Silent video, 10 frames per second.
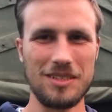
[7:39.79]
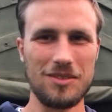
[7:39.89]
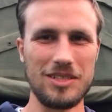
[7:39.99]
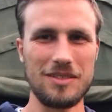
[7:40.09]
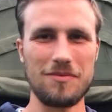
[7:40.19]

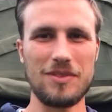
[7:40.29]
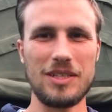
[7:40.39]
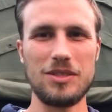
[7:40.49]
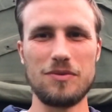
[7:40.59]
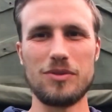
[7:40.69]
Alright,
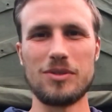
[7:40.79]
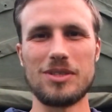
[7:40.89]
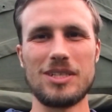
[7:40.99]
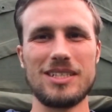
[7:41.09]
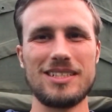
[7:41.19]
thank you
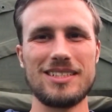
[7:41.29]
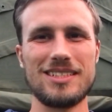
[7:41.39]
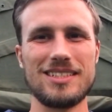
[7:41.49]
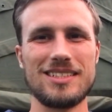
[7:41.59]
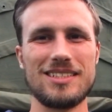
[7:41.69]
for
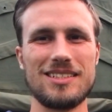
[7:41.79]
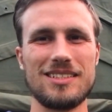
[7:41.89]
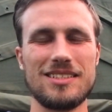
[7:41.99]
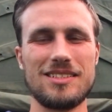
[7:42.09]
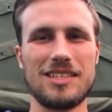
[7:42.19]

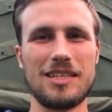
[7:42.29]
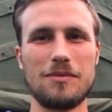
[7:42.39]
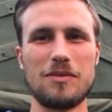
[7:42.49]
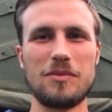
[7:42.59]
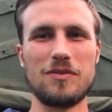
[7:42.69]
sticking
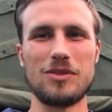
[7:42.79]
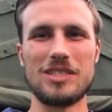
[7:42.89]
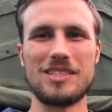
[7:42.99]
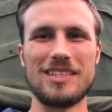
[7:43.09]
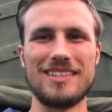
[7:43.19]
with me for
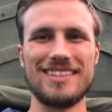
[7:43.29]
this day.